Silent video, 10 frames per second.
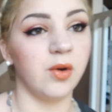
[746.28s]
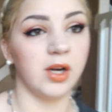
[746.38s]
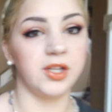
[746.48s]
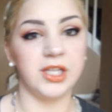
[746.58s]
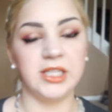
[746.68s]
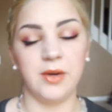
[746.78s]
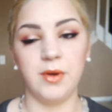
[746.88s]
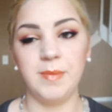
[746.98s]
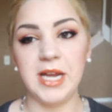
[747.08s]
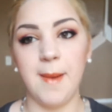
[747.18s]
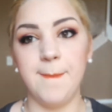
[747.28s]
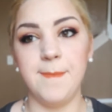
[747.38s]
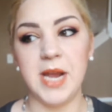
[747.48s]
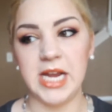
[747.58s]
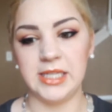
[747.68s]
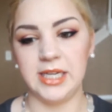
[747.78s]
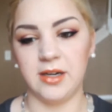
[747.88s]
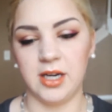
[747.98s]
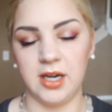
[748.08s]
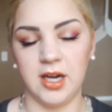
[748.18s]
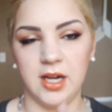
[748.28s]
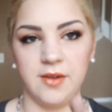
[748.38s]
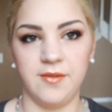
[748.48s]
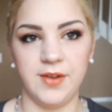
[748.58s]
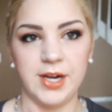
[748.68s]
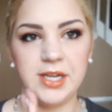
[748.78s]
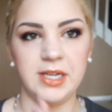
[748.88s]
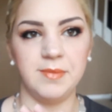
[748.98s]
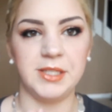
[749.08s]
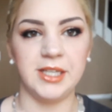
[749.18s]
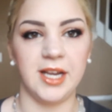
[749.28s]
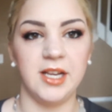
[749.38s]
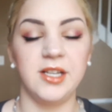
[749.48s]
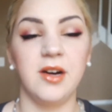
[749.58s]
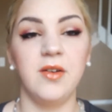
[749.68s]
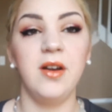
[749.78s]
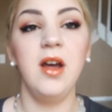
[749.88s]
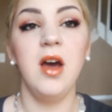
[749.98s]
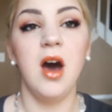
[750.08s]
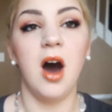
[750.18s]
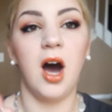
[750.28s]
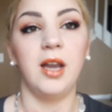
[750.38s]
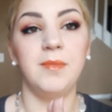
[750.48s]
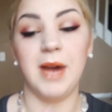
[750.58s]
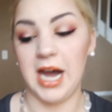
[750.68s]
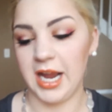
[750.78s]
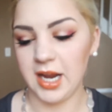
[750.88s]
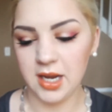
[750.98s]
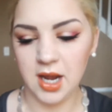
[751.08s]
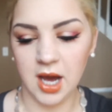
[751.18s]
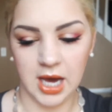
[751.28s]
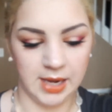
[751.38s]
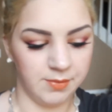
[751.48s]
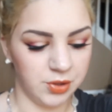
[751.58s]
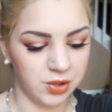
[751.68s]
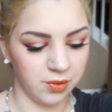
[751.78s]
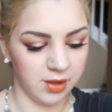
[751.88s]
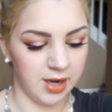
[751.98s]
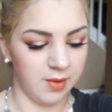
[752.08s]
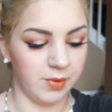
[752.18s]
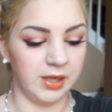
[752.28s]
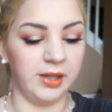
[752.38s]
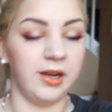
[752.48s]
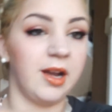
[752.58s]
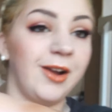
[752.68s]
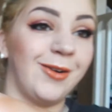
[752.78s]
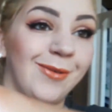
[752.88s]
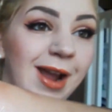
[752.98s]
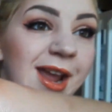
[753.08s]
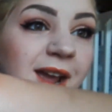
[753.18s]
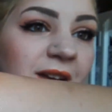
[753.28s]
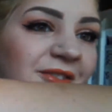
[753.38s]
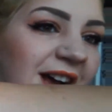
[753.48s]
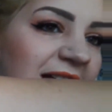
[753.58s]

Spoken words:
gorgeous. It would be amazing on a very deep skin tone. On mine, I'm sure it would look great if